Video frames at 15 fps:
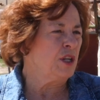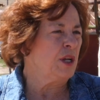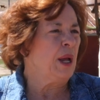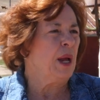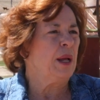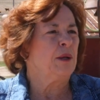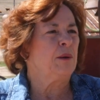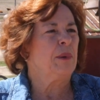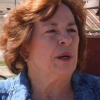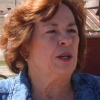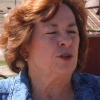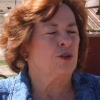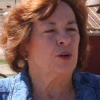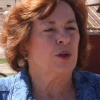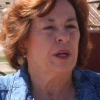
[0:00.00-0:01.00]
He had to make
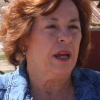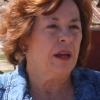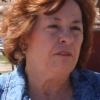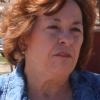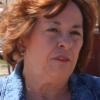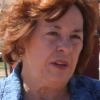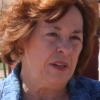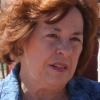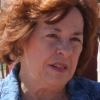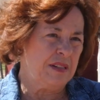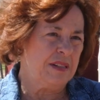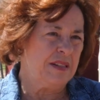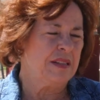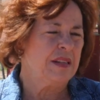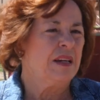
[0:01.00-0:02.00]
sure he had
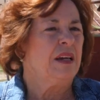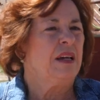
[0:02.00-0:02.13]
fences.